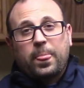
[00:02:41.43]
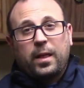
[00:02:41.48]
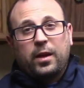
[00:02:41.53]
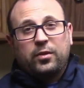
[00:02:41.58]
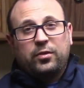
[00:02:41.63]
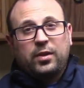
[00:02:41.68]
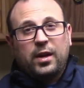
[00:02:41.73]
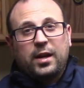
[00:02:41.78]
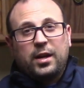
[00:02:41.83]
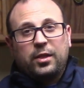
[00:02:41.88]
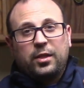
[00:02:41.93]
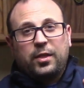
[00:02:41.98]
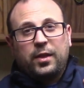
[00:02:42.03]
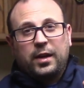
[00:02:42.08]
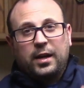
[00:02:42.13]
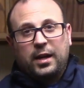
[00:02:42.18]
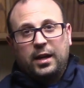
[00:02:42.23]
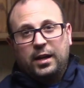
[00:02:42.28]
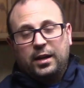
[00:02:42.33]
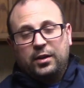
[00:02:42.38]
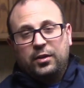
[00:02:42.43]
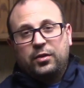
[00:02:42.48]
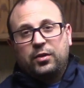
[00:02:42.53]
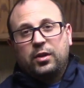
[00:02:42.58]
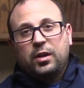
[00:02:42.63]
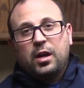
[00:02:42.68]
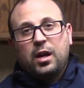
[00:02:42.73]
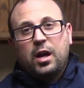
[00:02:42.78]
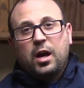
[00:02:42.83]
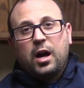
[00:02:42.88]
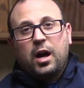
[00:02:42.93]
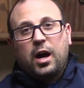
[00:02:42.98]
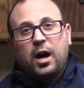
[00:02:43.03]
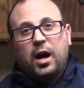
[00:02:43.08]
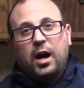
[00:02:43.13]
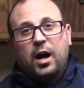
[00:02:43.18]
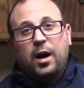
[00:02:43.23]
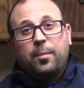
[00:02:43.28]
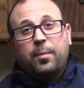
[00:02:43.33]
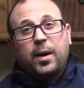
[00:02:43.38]
Second thing is,
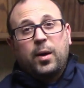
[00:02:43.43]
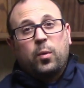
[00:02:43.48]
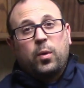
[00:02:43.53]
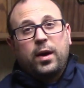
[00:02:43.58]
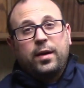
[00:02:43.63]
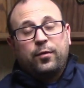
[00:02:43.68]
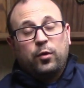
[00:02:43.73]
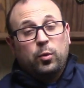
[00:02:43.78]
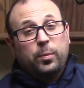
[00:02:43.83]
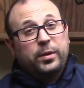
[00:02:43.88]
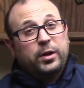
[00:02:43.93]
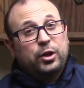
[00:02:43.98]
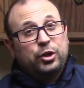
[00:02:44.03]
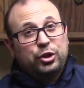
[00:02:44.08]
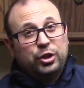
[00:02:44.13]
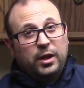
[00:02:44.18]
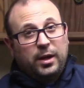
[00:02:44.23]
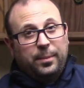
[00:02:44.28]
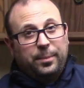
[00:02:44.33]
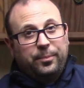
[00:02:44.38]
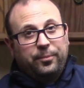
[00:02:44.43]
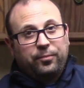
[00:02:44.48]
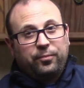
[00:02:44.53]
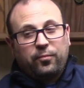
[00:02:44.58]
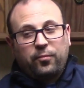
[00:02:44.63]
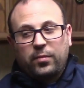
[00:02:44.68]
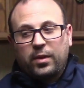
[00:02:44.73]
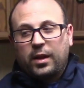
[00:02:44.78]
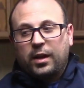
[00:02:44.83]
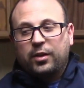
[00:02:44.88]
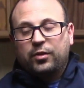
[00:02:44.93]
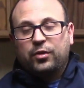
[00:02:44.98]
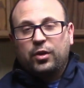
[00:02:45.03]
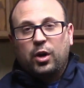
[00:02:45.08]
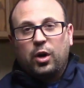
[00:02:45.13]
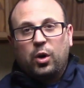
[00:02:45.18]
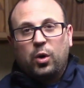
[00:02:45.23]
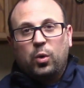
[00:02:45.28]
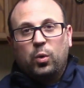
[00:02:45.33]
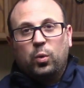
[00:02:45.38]
my wife opened a gym.
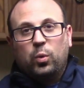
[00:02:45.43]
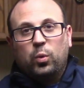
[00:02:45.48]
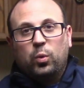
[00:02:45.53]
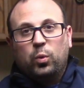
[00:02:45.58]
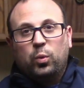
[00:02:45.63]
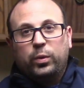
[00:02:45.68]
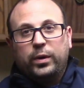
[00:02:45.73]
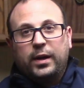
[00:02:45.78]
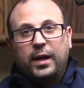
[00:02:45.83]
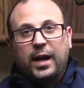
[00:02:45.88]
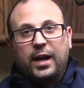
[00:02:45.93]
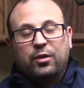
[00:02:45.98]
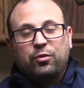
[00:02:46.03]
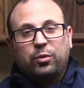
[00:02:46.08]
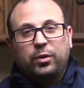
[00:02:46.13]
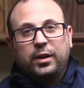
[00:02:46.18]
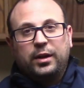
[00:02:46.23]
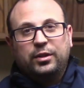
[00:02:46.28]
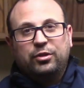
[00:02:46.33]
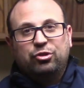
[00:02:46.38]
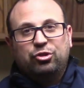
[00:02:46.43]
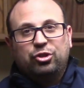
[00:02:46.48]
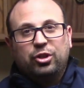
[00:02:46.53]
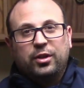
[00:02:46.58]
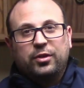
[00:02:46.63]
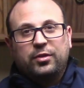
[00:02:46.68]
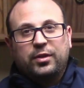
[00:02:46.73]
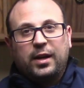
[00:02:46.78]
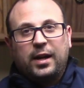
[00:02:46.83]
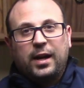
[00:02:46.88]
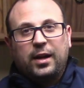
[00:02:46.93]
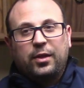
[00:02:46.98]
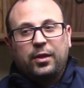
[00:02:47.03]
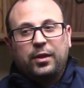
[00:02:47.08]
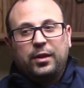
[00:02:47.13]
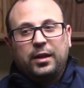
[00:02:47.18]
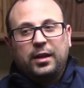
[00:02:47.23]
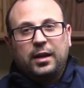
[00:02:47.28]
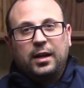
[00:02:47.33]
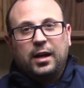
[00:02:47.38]
So we actually just had
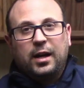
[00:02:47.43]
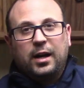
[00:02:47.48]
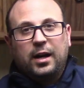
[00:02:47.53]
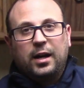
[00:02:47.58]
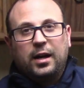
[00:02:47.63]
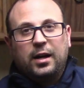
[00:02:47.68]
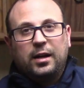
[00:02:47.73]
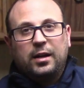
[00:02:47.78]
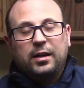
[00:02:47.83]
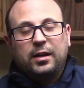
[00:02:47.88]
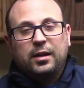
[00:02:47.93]
the